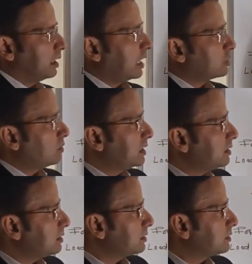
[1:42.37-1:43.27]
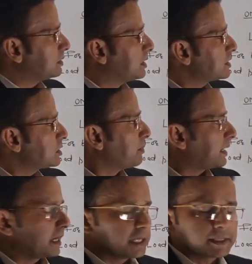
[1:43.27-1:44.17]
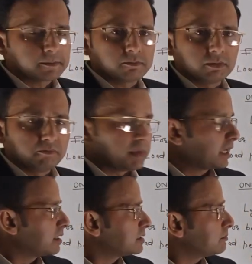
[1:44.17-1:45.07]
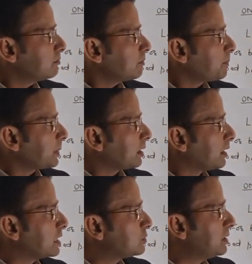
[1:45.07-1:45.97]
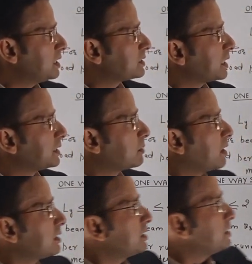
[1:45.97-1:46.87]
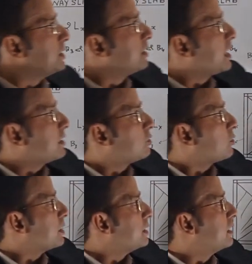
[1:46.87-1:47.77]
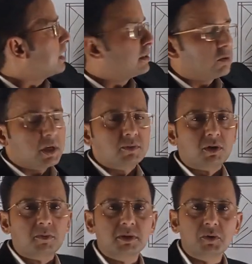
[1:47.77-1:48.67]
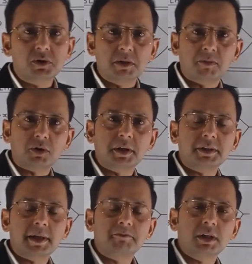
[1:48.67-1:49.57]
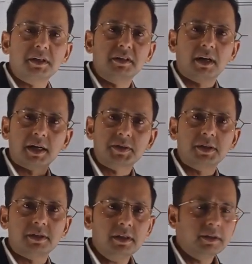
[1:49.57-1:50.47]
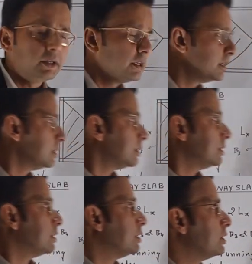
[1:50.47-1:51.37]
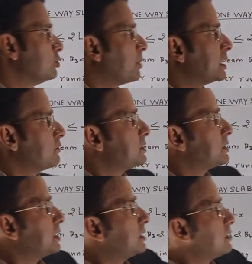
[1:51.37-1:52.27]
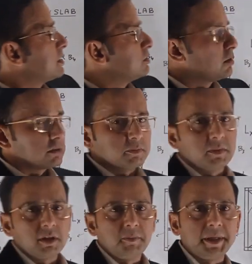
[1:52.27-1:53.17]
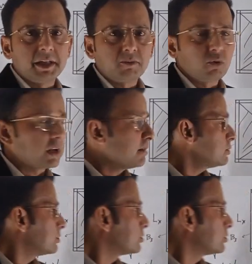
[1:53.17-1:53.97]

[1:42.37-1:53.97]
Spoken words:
Actually, this mechanism has been decided by the yield line theory. Yield line theory is one of the most important chapter in RCC. You might have studied this in your BTech programs.